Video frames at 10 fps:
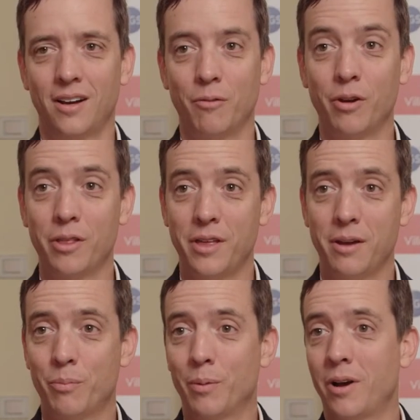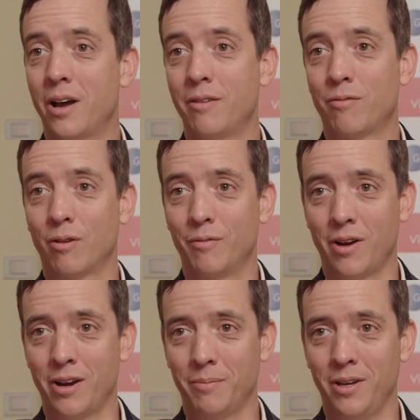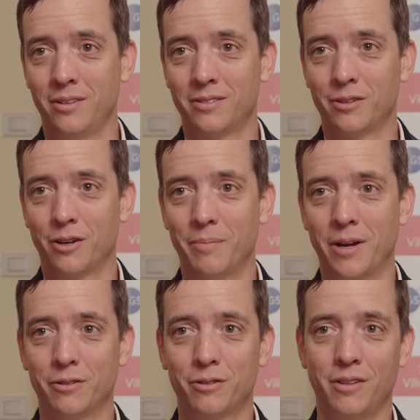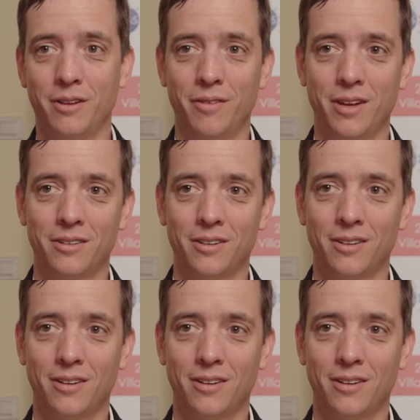I want to thank Popai for inviting me to come out to the event.